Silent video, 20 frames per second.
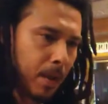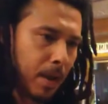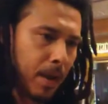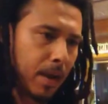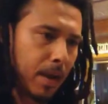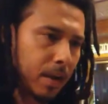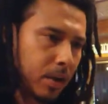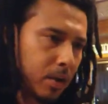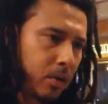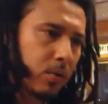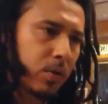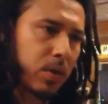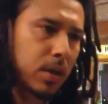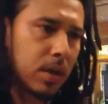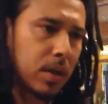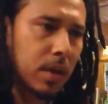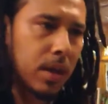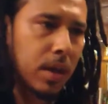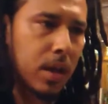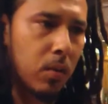I can use
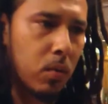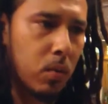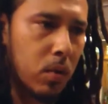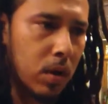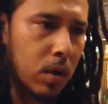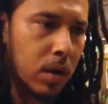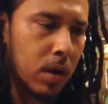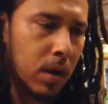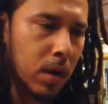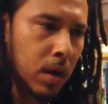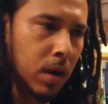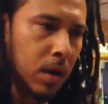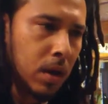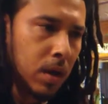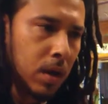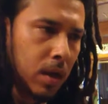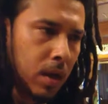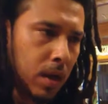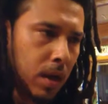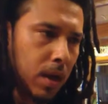anything I want.
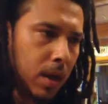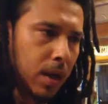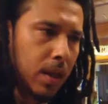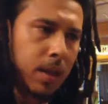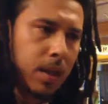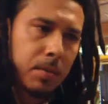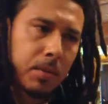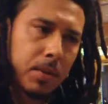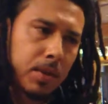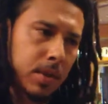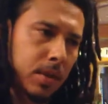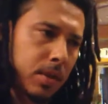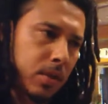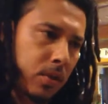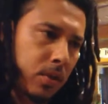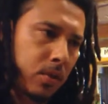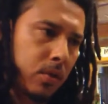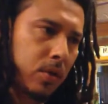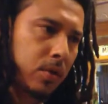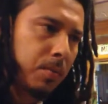And ever
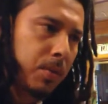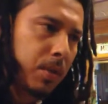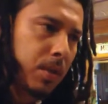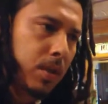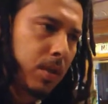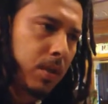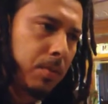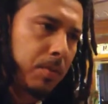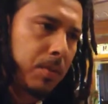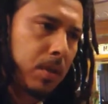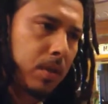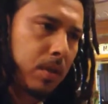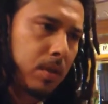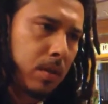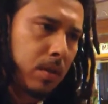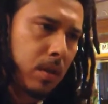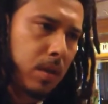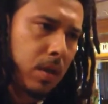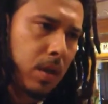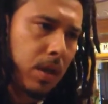since, you know,
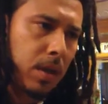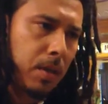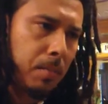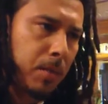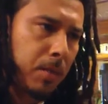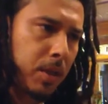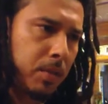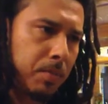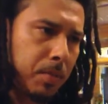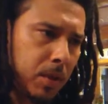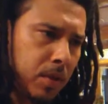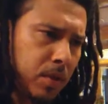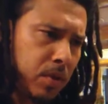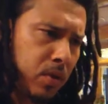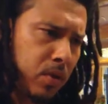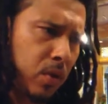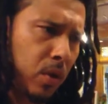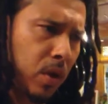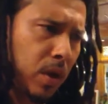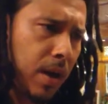it's been
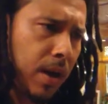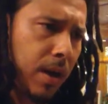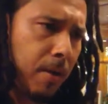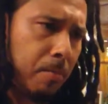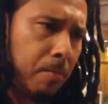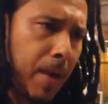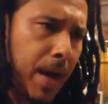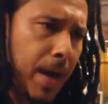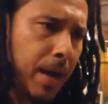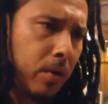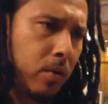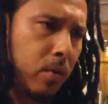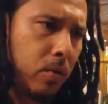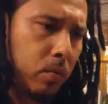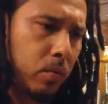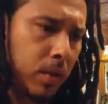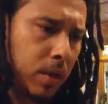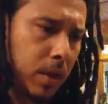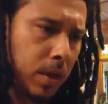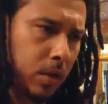sort of like a battle
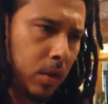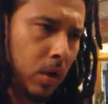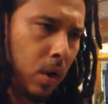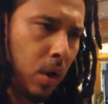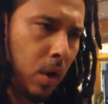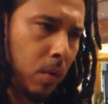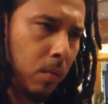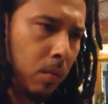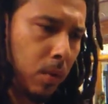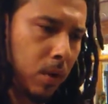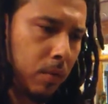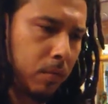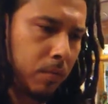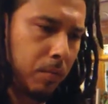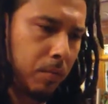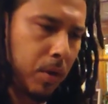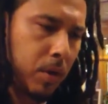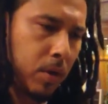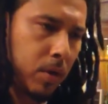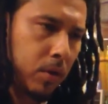within the art world for
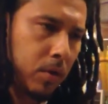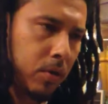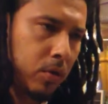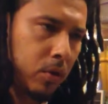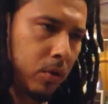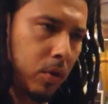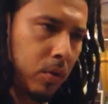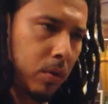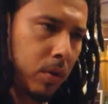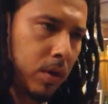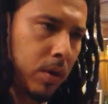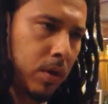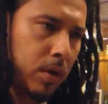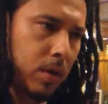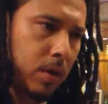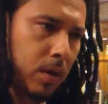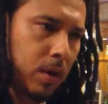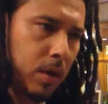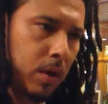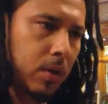me to control it,
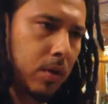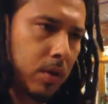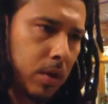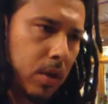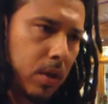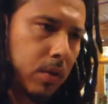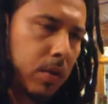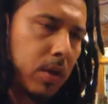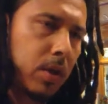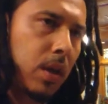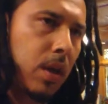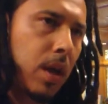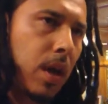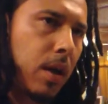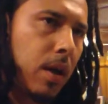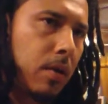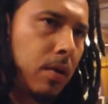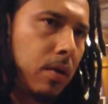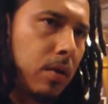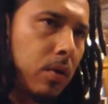because there is a
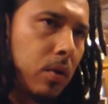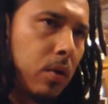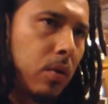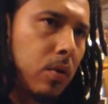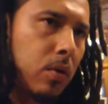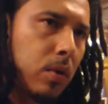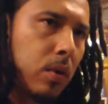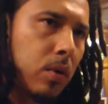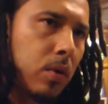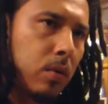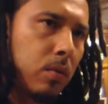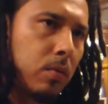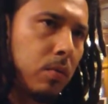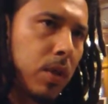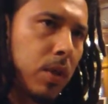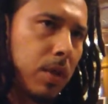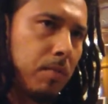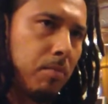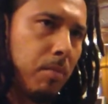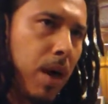lot going on
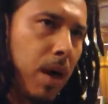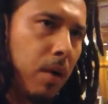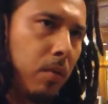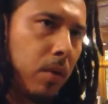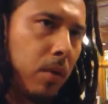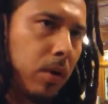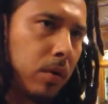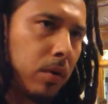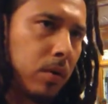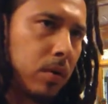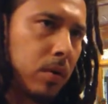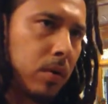within my world.